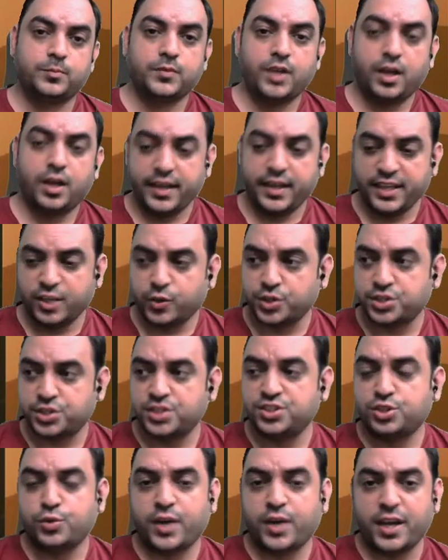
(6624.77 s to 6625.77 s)
Any
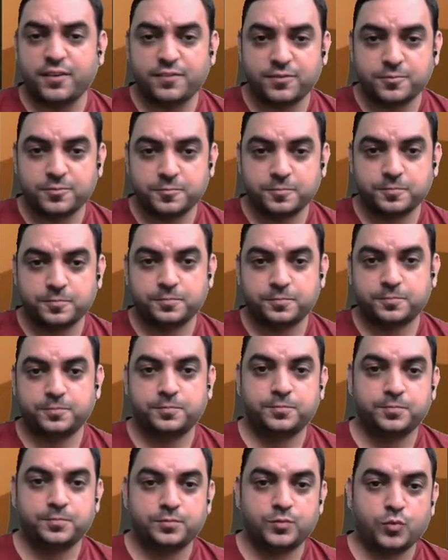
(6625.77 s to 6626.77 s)
questions you have
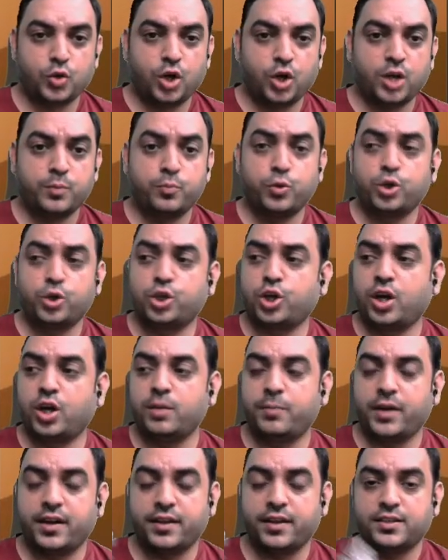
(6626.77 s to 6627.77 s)
on put call
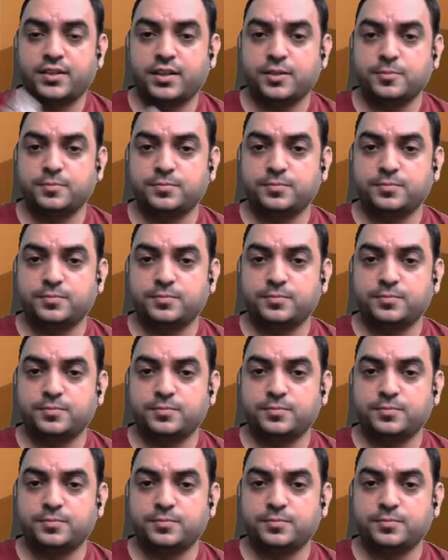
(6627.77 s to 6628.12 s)
parity theorem?